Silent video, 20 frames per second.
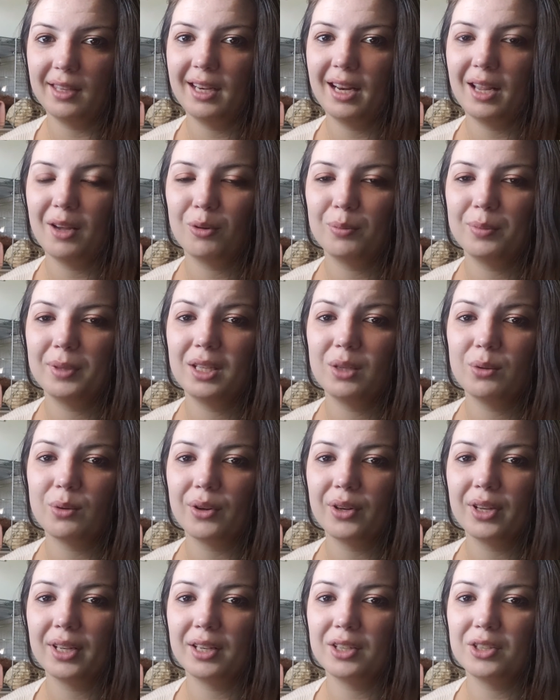and I hope that you
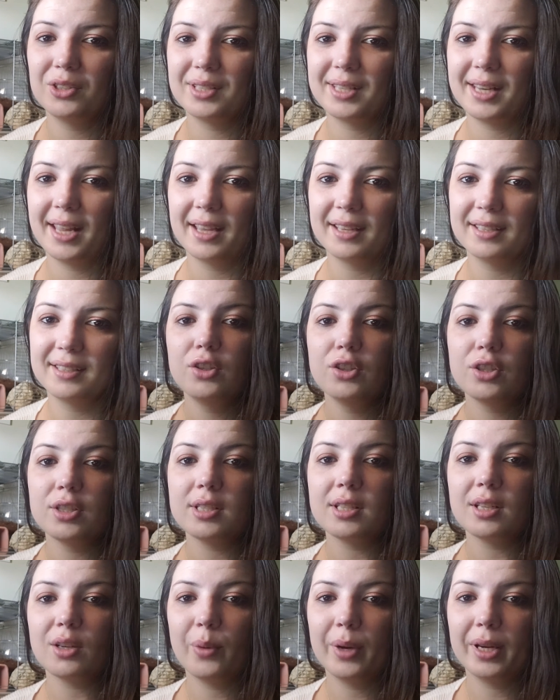all can understand.
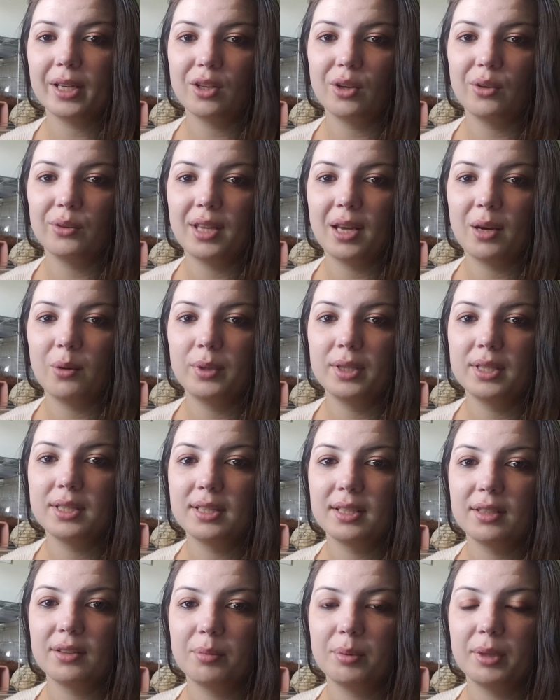Just a quick note that we
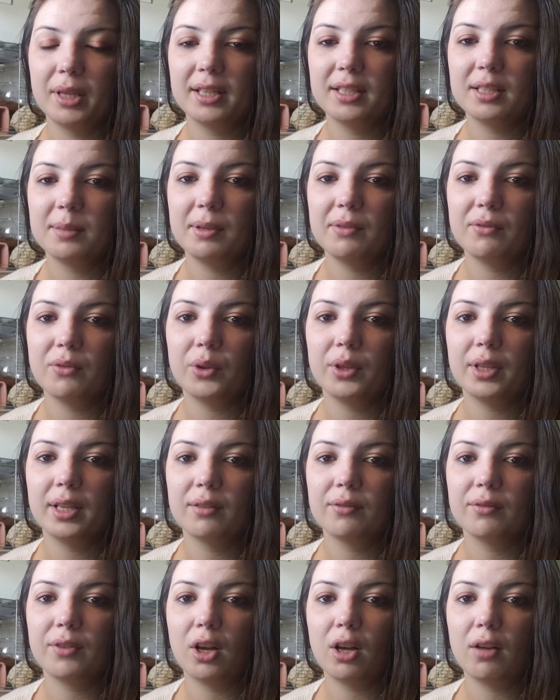still plan to be fully
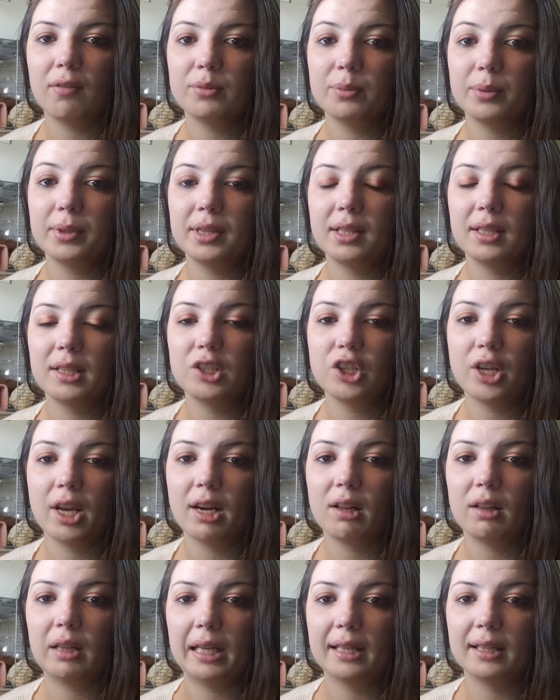involved with the
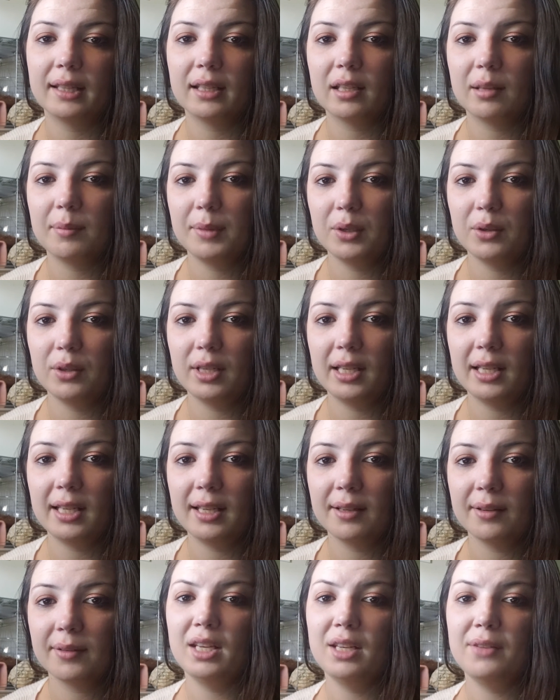channel and the
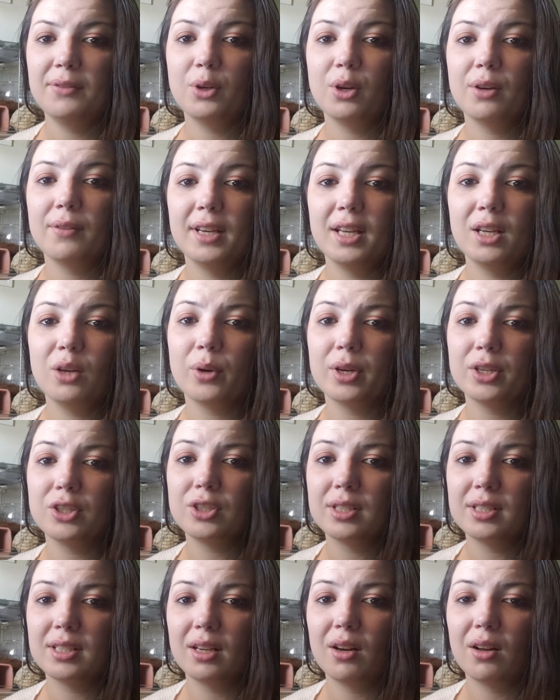community, and if you have any
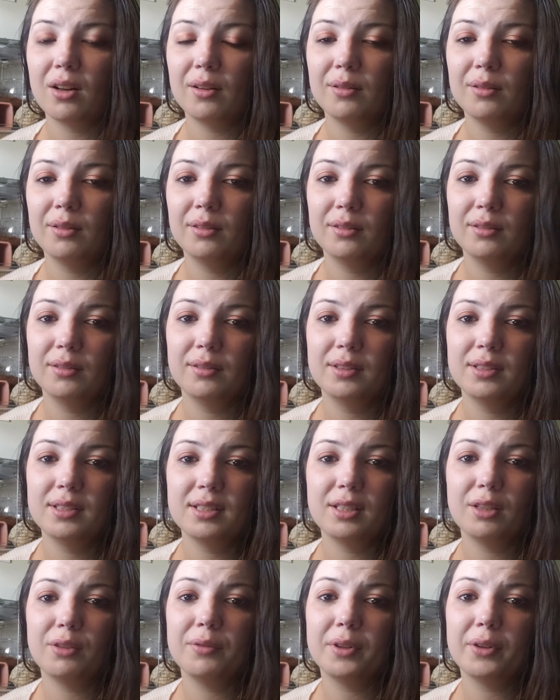questions at all,
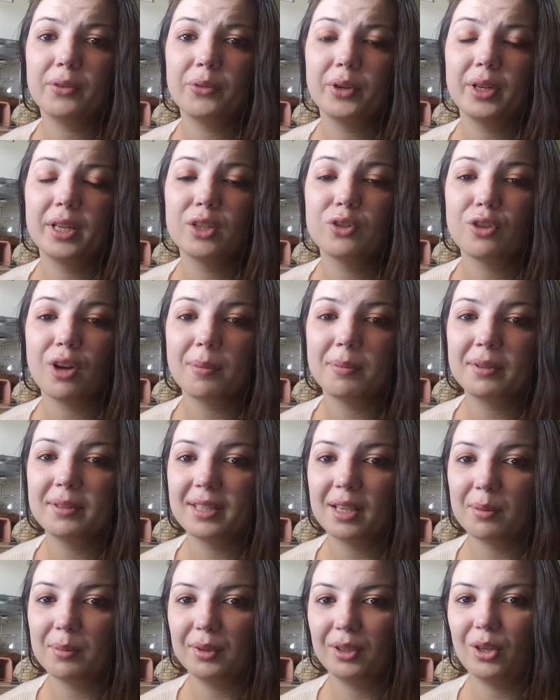still feel free to drop them
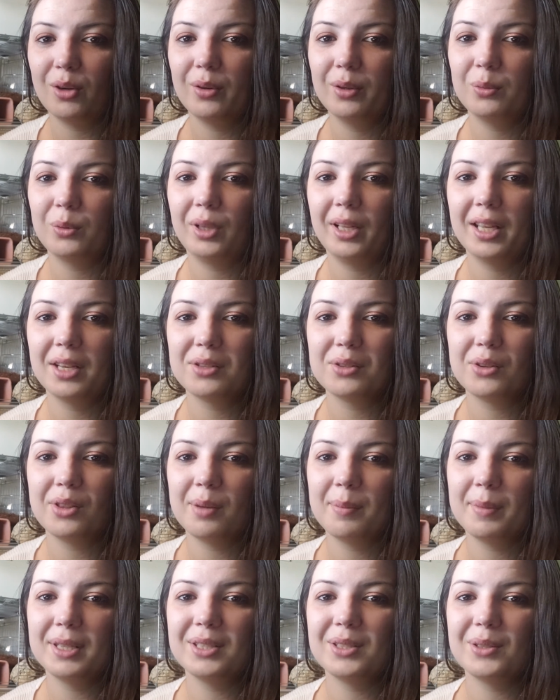down below and we'll answer
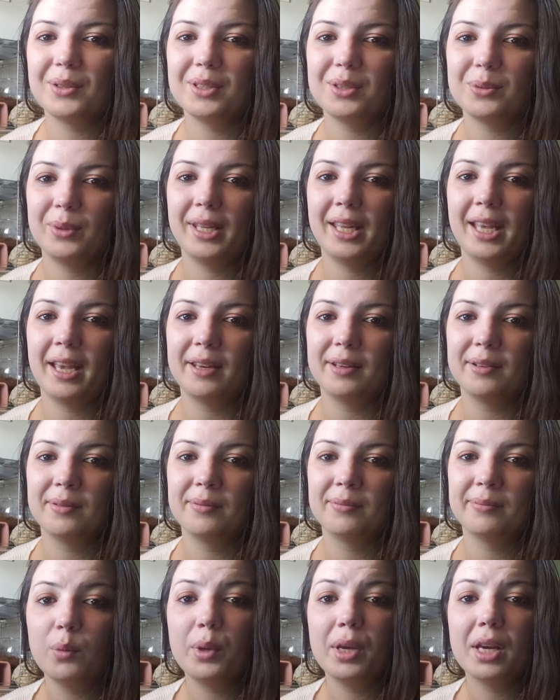them as soon as we can.
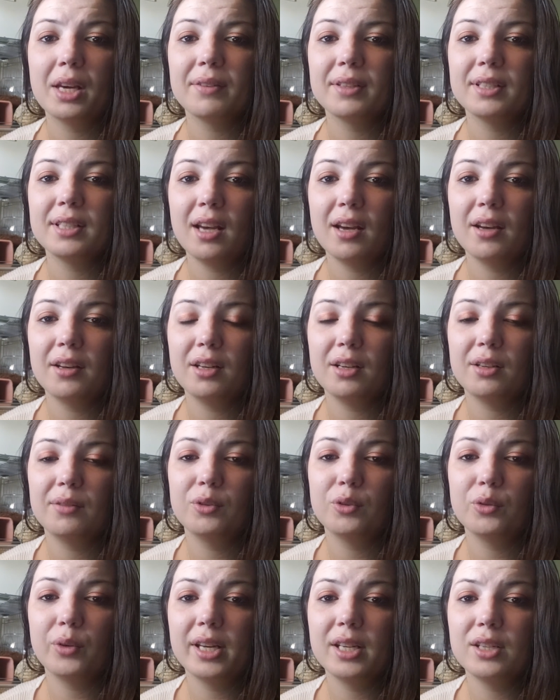We have a ton
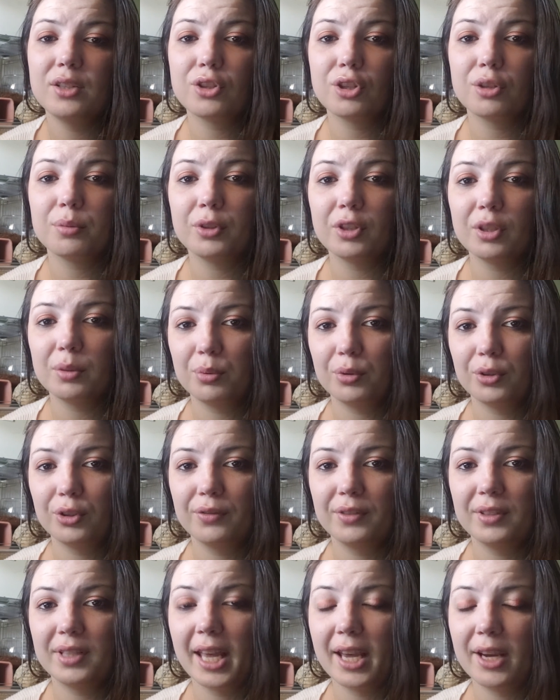of great gerbil
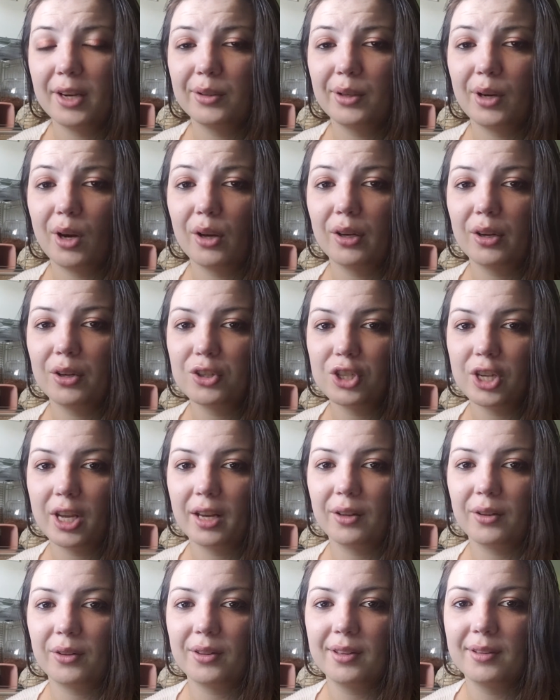approved care on our
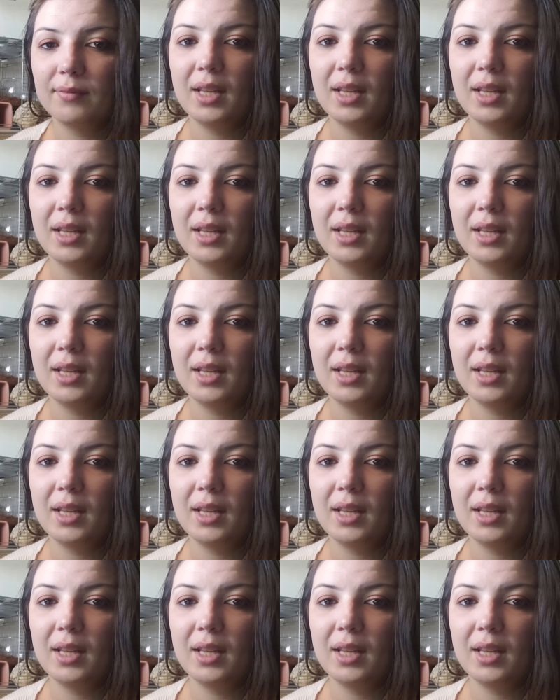channel,